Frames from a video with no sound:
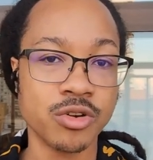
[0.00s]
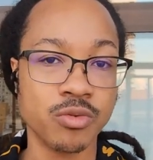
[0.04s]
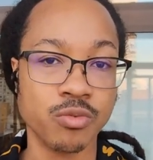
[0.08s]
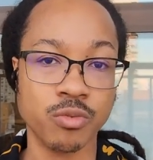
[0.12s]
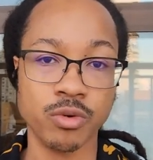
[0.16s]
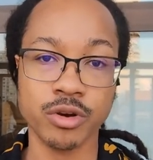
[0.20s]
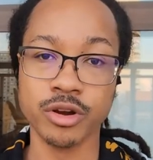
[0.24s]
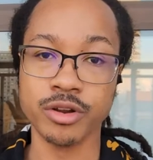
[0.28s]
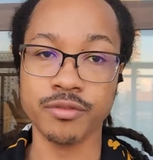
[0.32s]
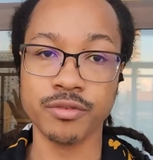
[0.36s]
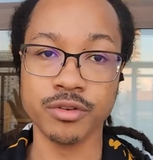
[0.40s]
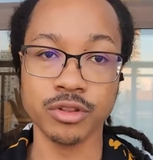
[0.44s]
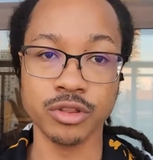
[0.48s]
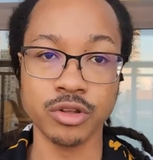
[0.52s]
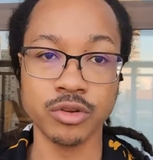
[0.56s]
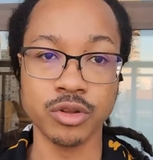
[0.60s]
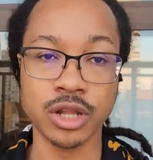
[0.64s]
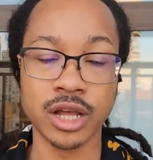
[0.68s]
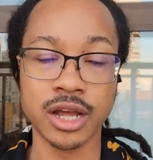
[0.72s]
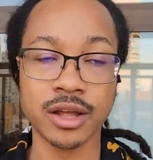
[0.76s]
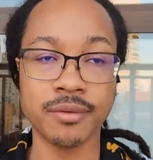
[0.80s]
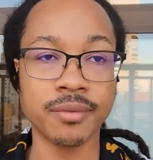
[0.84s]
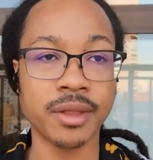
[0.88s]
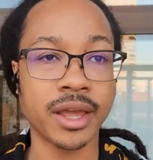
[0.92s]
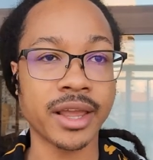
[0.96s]
rooting for
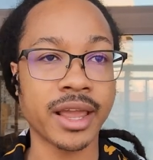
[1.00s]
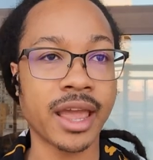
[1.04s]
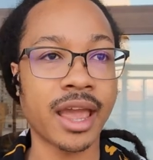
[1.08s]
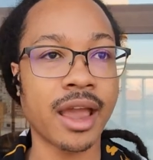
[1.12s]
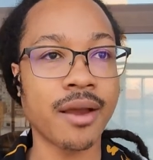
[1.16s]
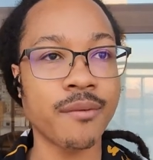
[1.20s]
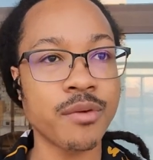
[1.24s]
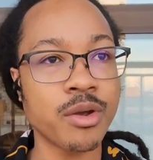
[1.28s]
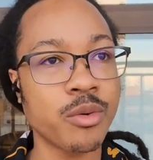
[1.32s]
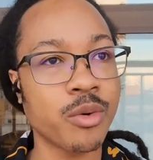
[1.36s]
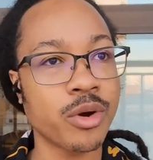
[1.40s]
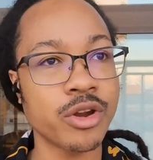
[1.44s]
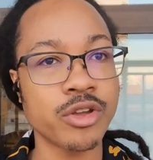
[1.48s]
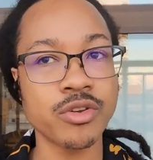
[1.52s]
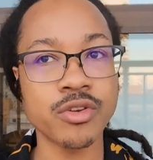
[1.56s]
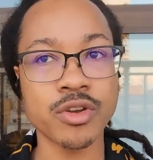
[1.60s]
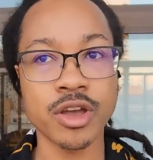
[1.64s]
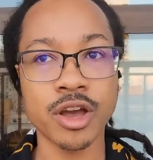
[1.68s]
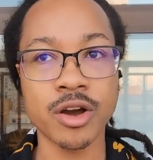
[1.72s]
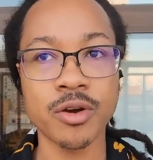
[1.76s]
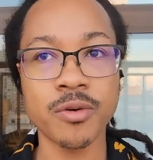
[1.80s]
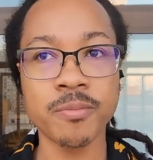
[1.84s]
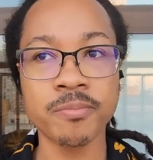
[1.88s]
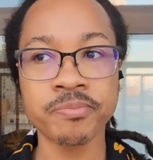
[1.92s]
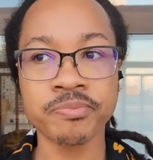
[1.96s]
Lula. Like everywhere you
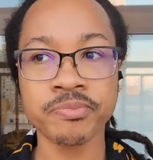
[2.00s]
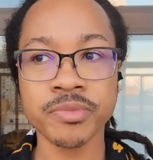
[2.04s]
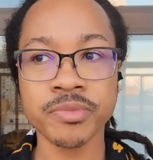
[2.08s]
go,